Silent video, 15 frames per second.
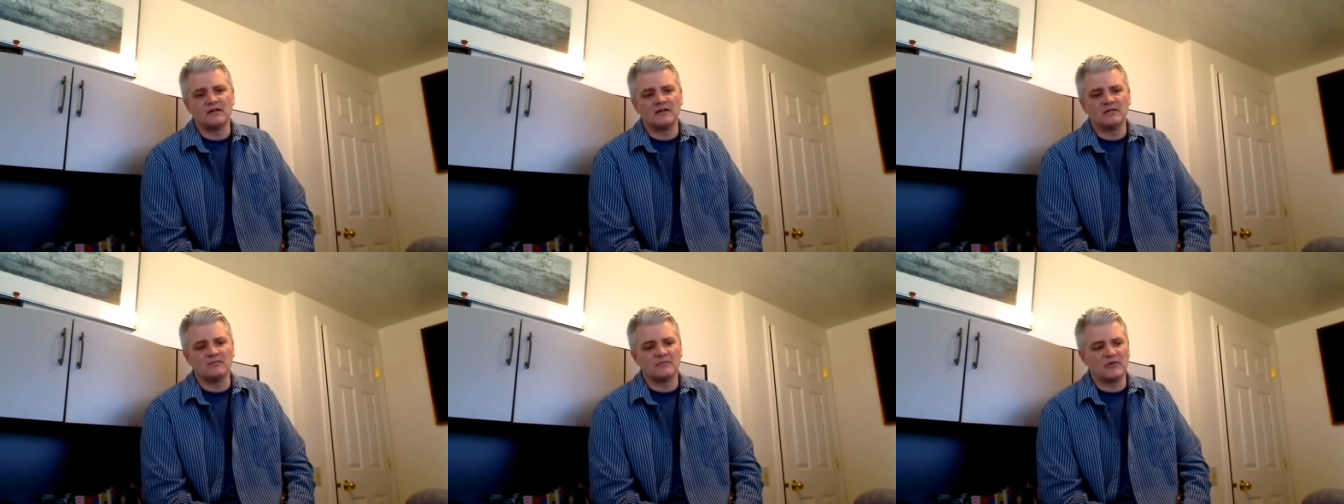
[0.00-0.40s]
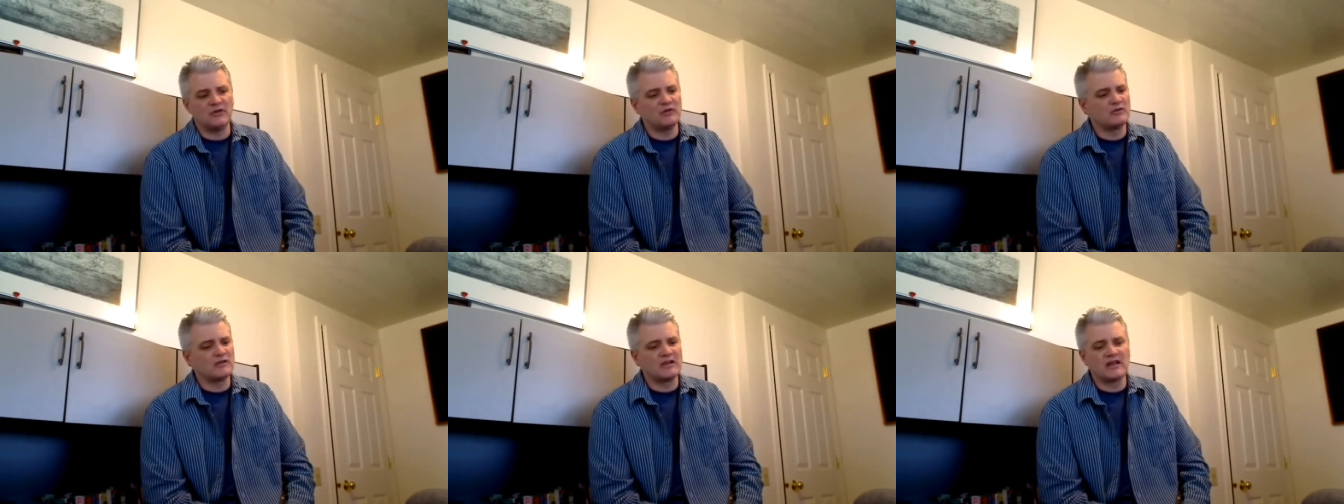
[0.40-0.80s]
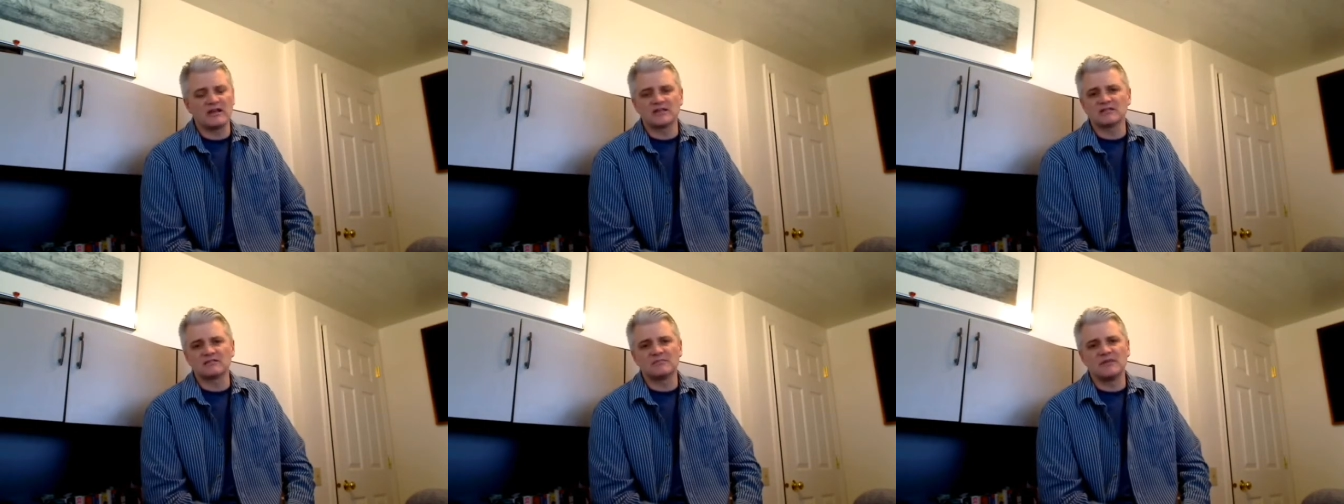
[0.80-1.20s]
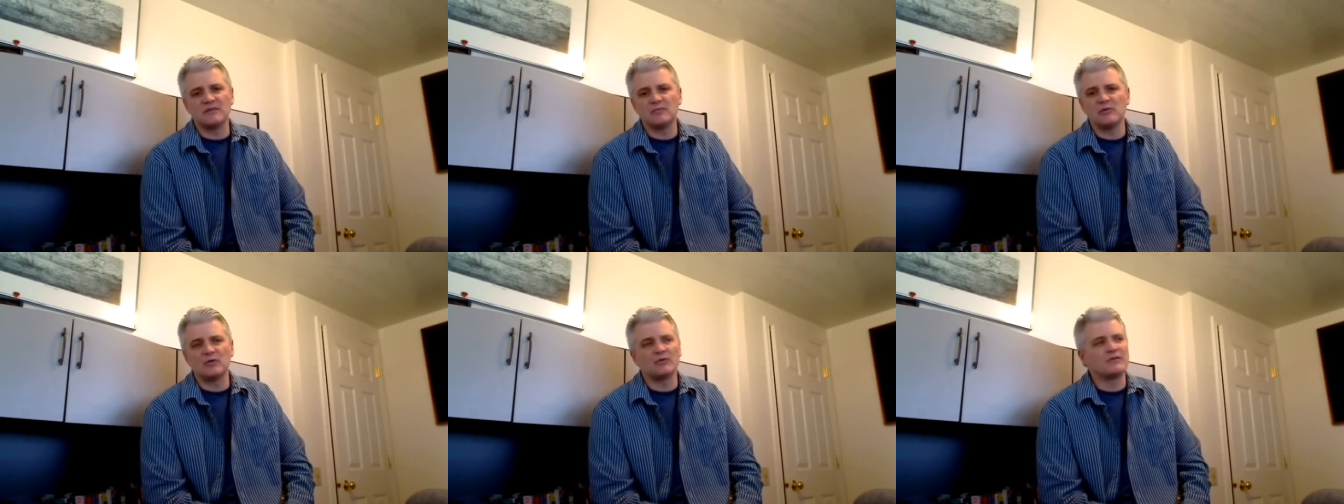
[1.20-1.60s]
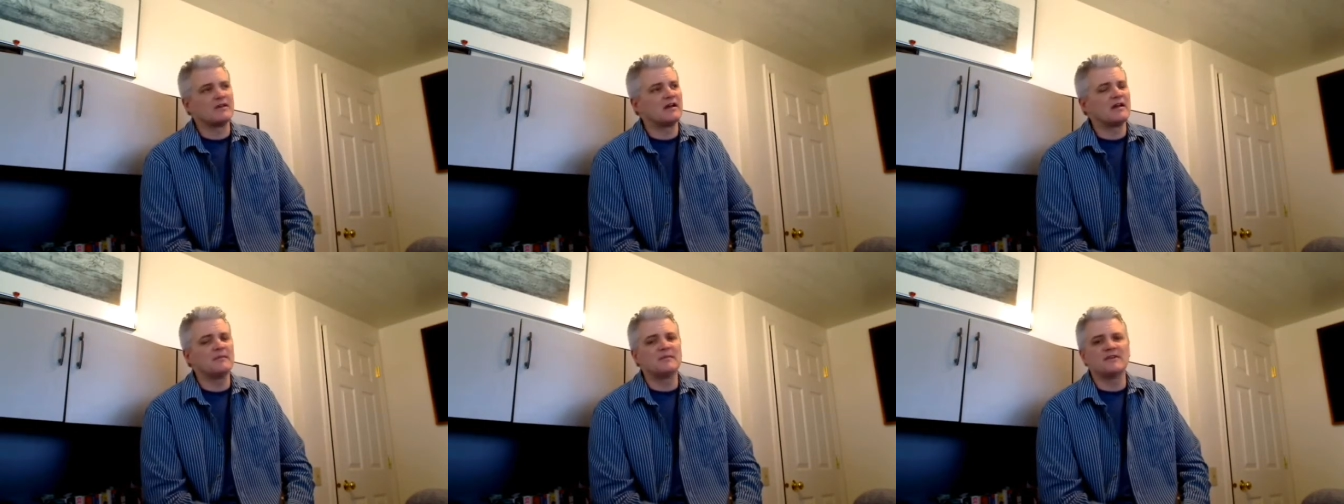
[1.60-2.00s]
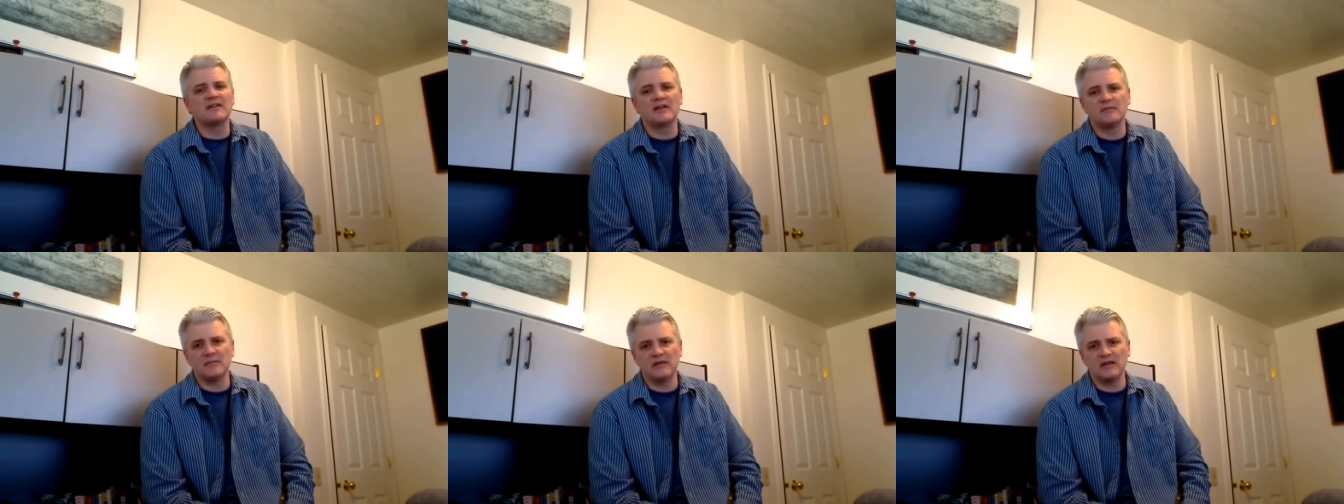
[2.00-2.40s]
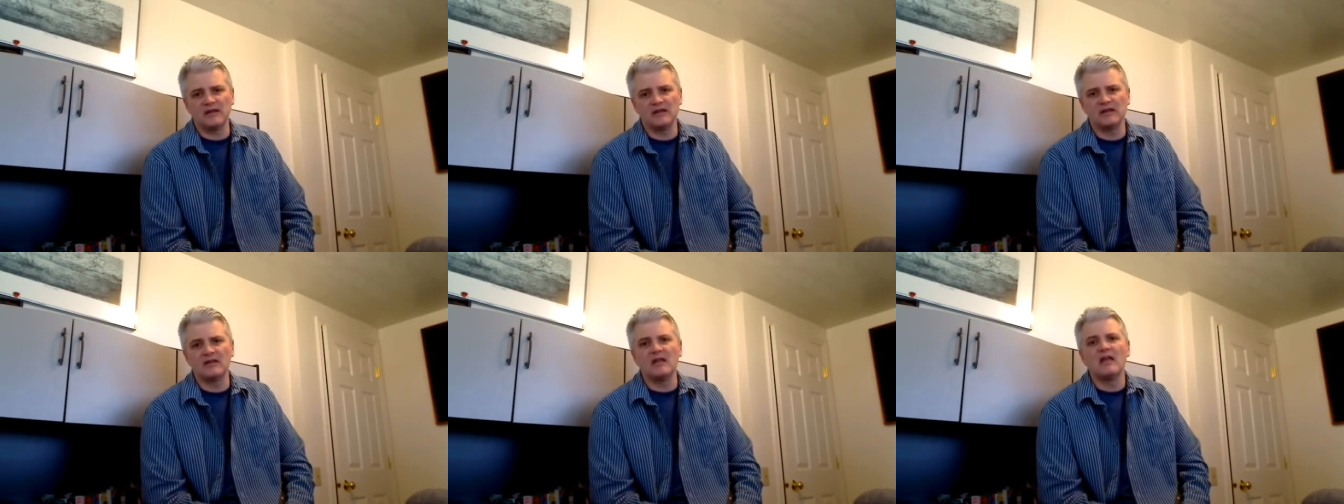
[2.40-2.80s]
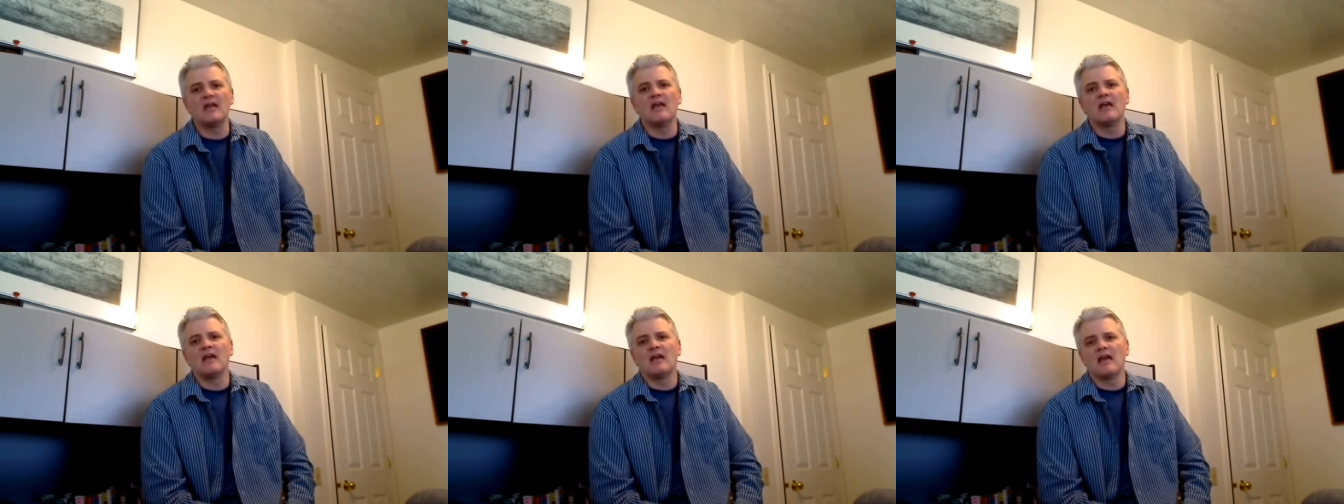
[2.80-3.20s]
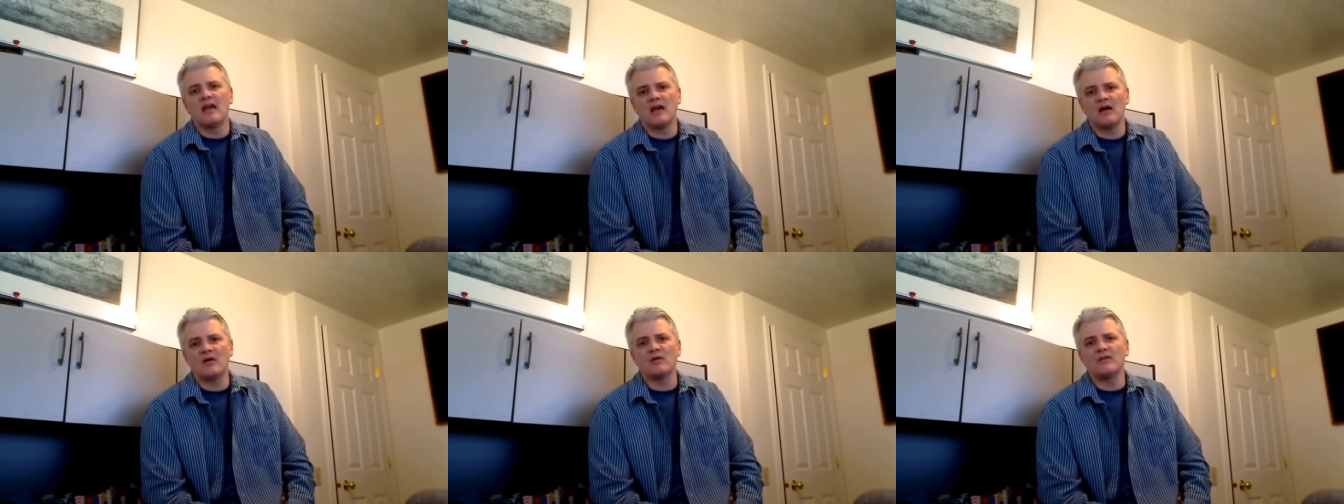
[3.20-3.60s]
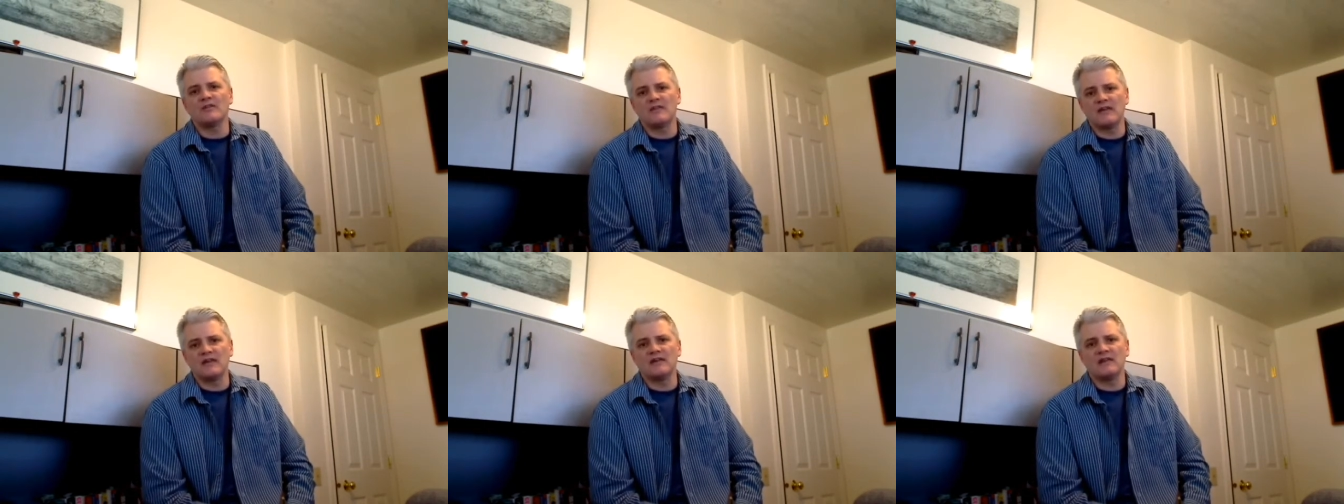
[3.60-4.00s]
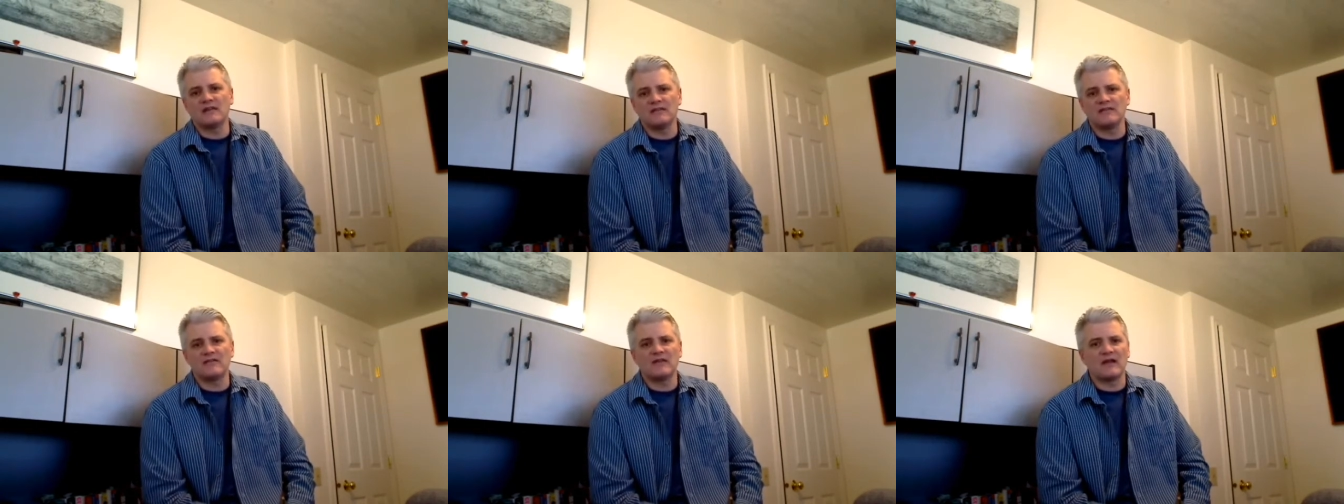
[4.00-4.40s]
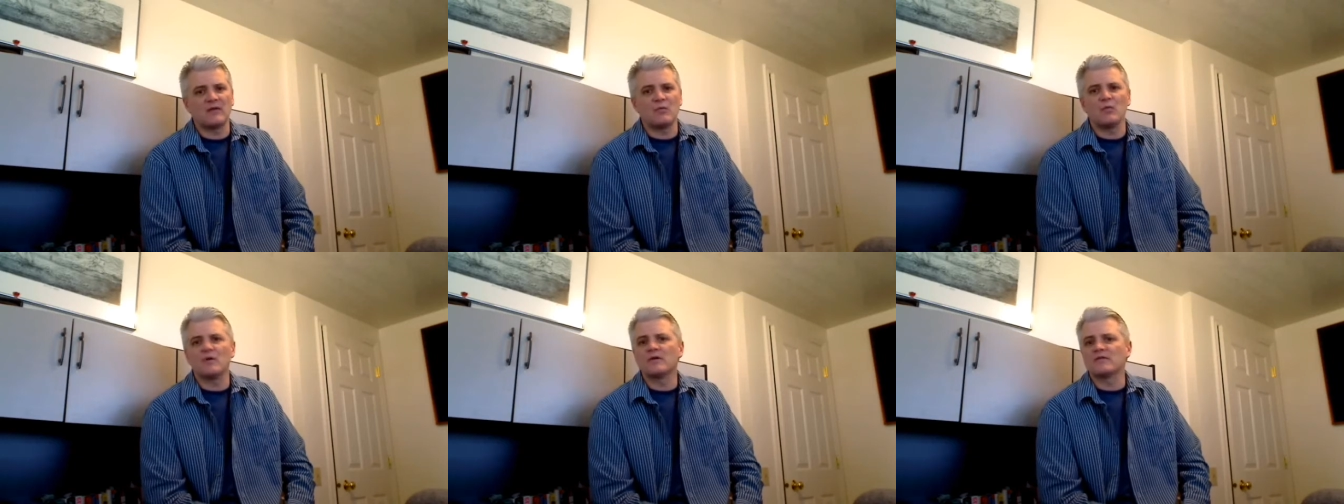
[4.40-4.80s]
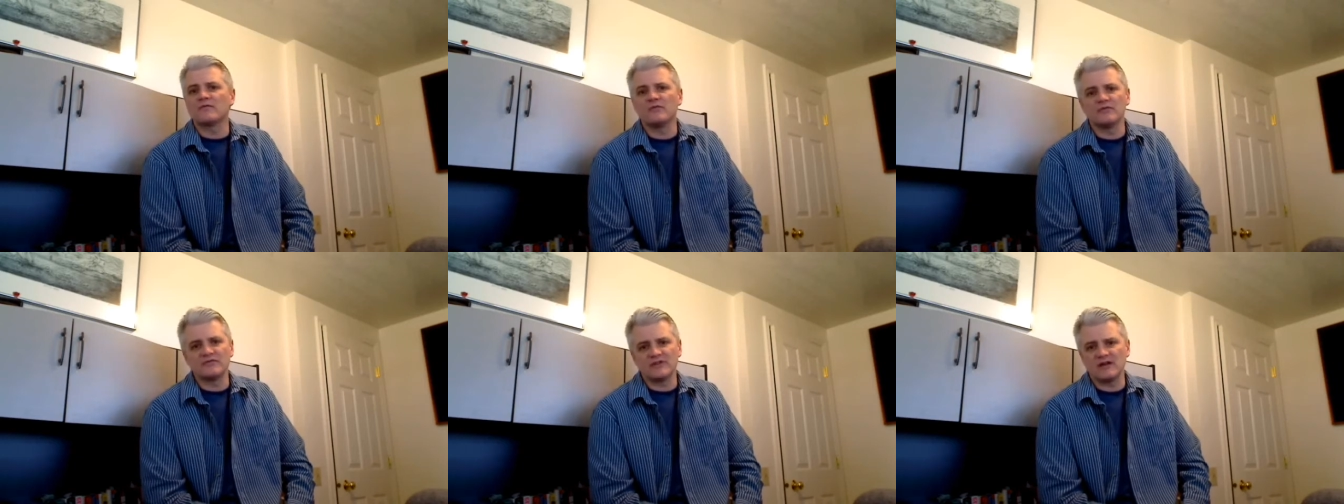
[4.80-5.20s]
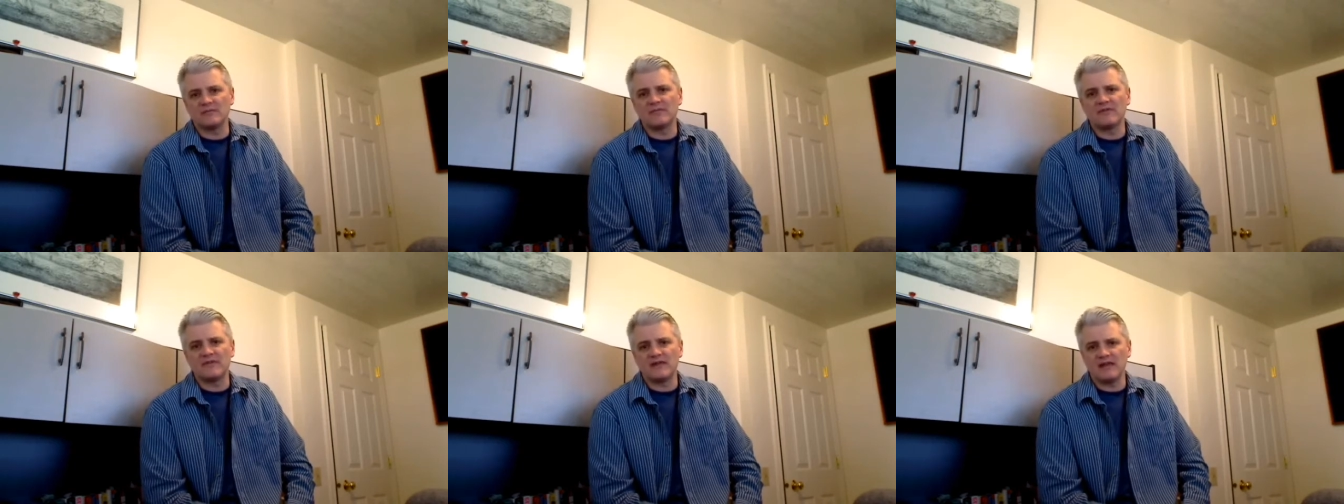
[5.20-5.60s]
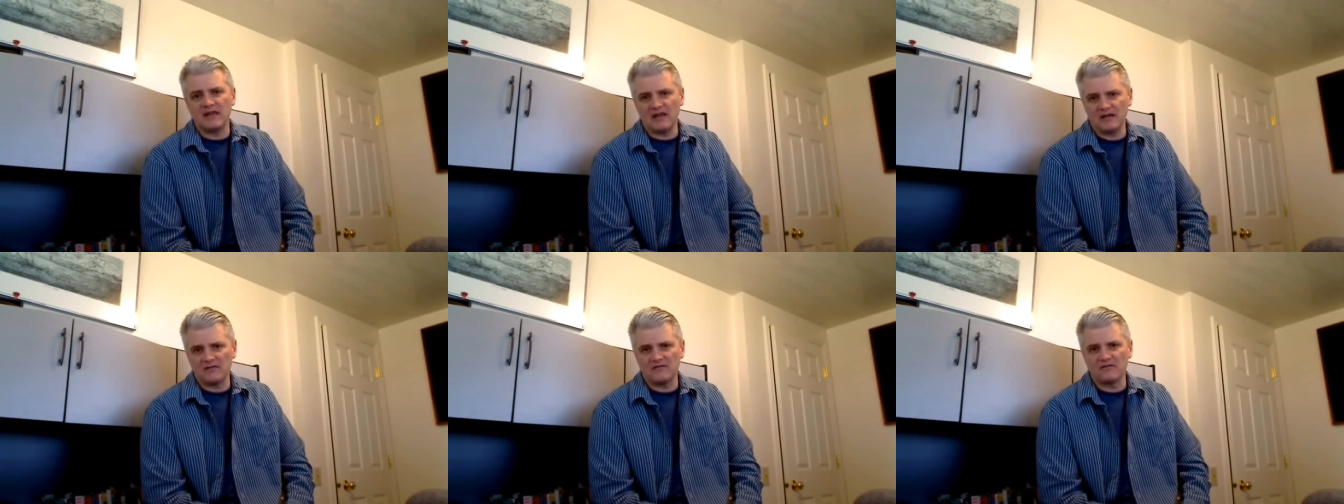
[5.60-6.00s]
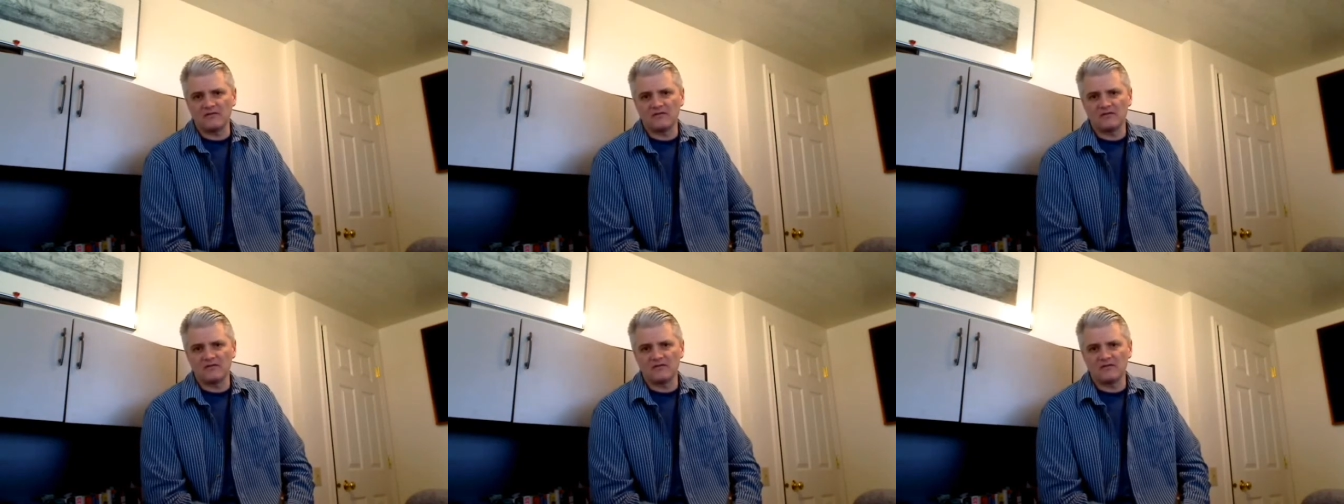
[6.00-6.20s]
Um, you can ask people time and time again, how did they get that wonderful job that they have?